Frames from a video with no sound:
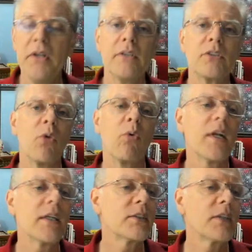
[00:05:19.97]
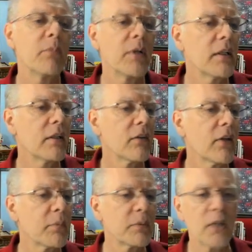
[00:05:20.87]
So what does somebody
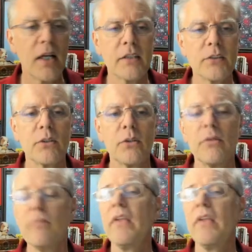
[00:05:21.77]
like Presonus do?